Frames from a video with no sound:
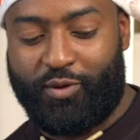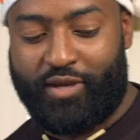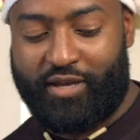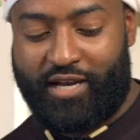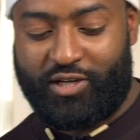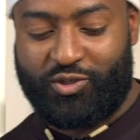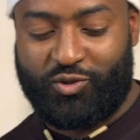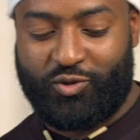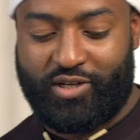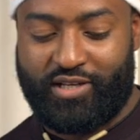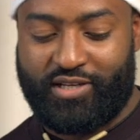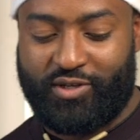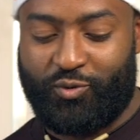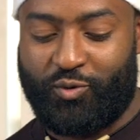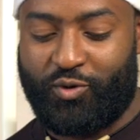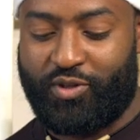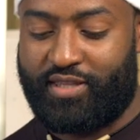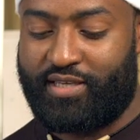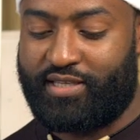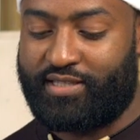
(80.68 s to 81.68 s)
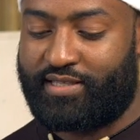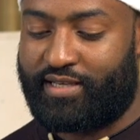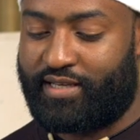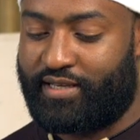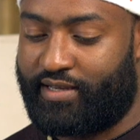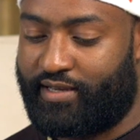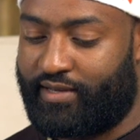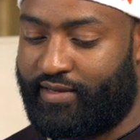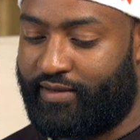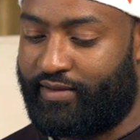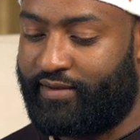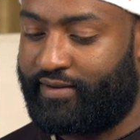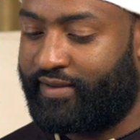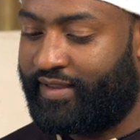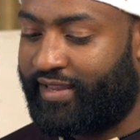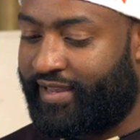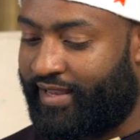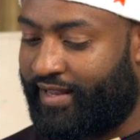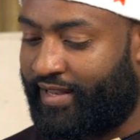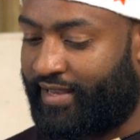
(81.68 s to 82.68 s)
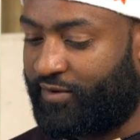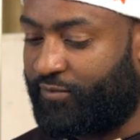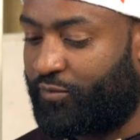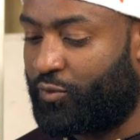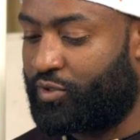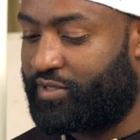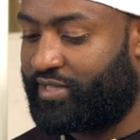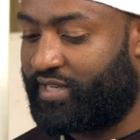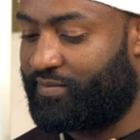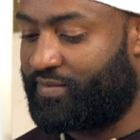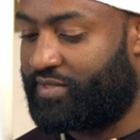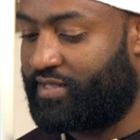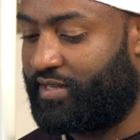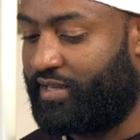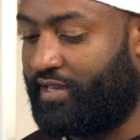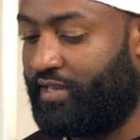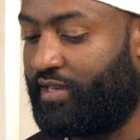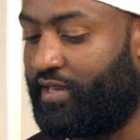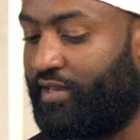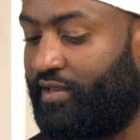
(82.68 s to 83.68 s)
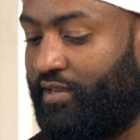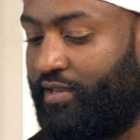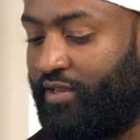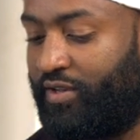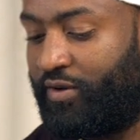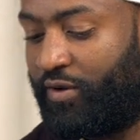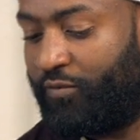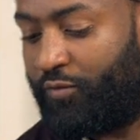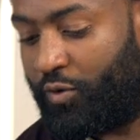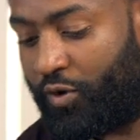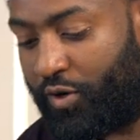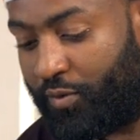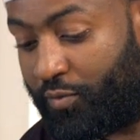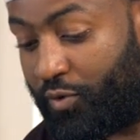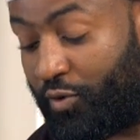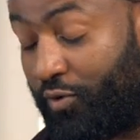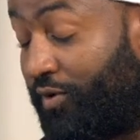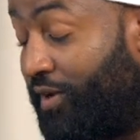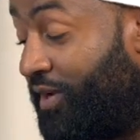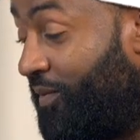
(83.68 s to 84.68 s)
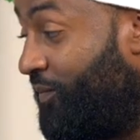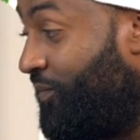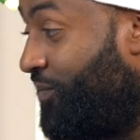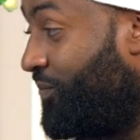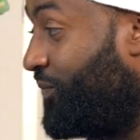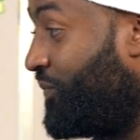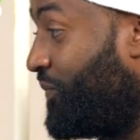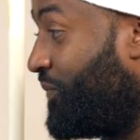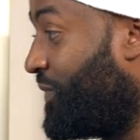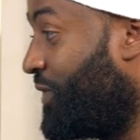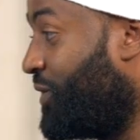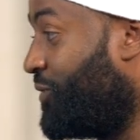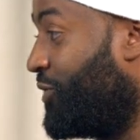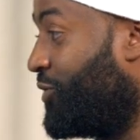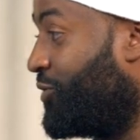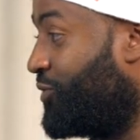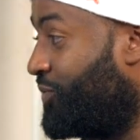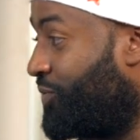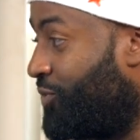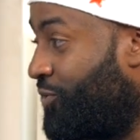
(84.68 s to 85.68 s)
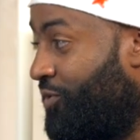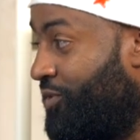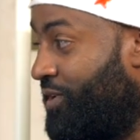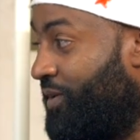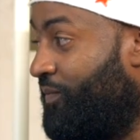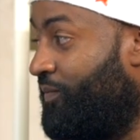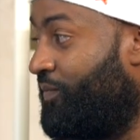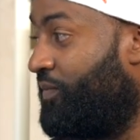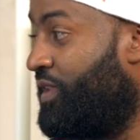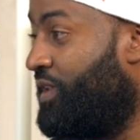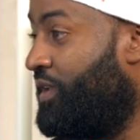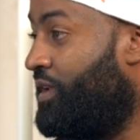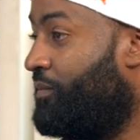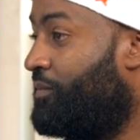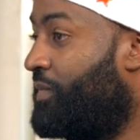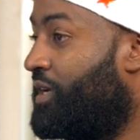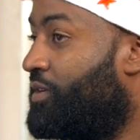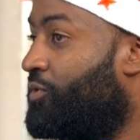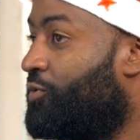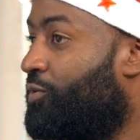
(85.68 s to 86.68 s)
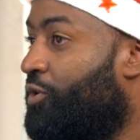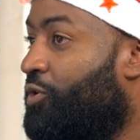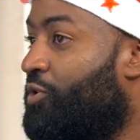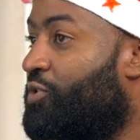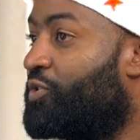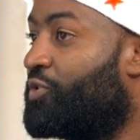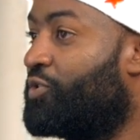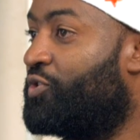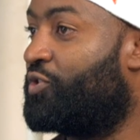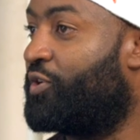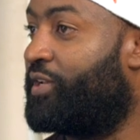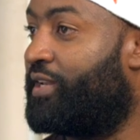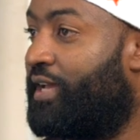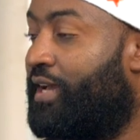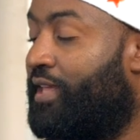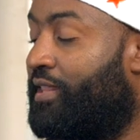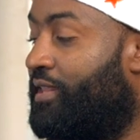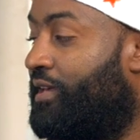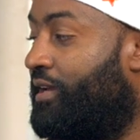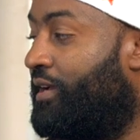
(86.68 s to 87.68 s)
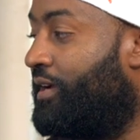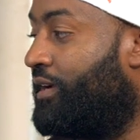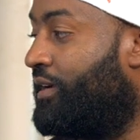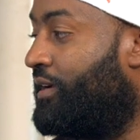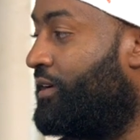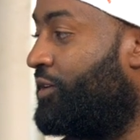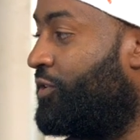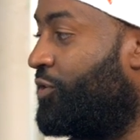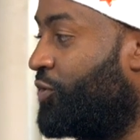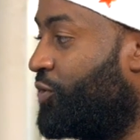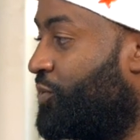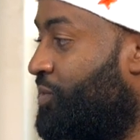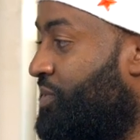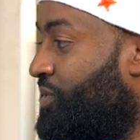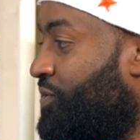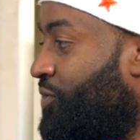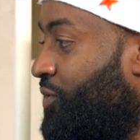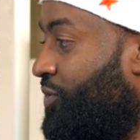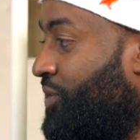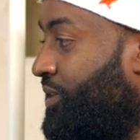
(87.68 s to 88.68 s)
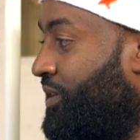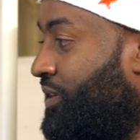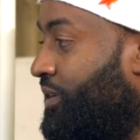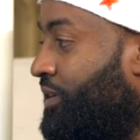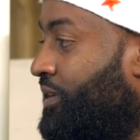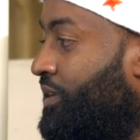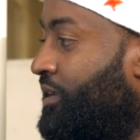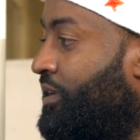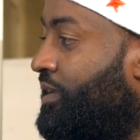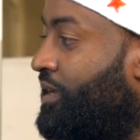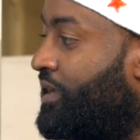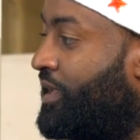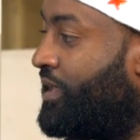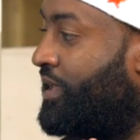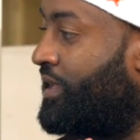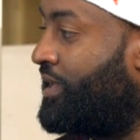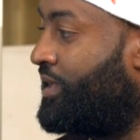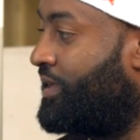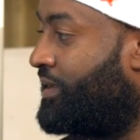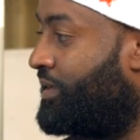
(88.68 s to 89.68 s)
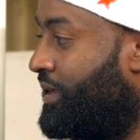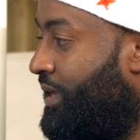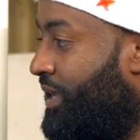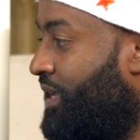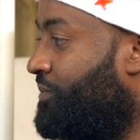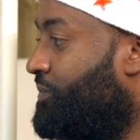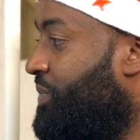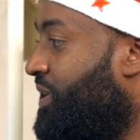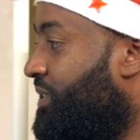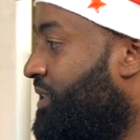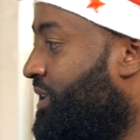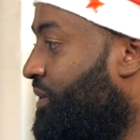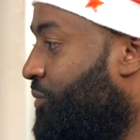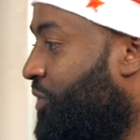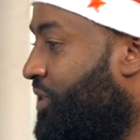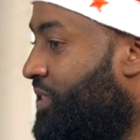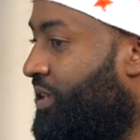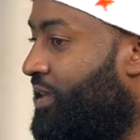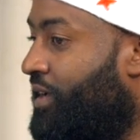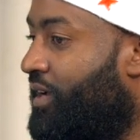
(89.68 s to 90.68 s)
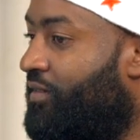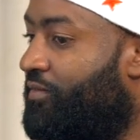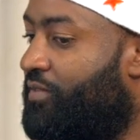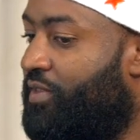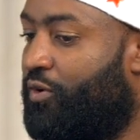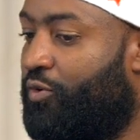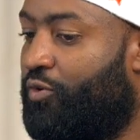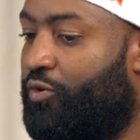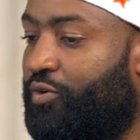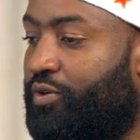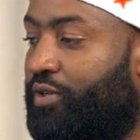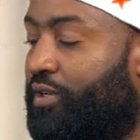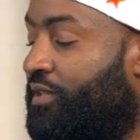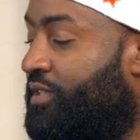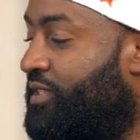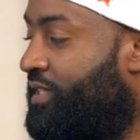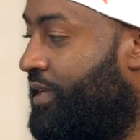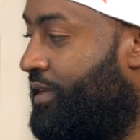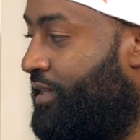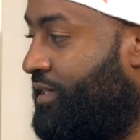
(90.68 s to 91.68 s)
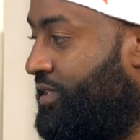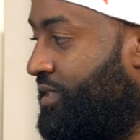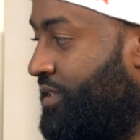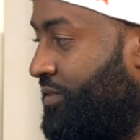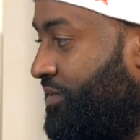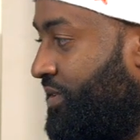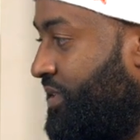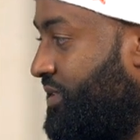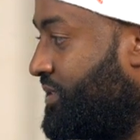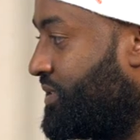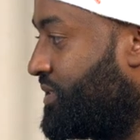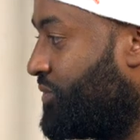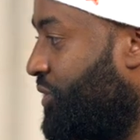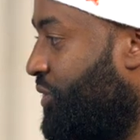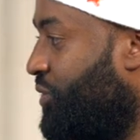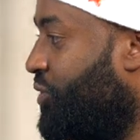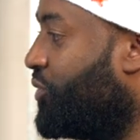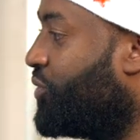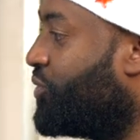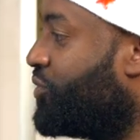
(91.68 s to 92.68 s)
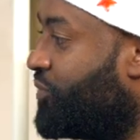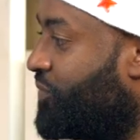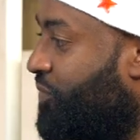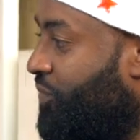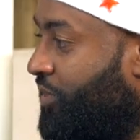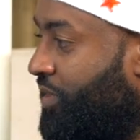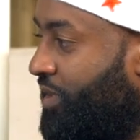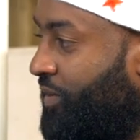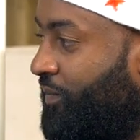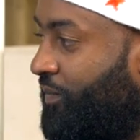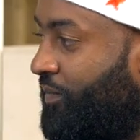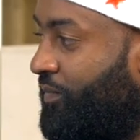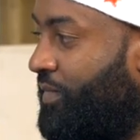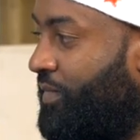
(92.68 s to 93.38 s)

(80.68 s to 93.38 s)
We actually do this uh, like four times in a year for our program, our own program, but we also join other groups on helping them when they have their own charity events. We go cook for them.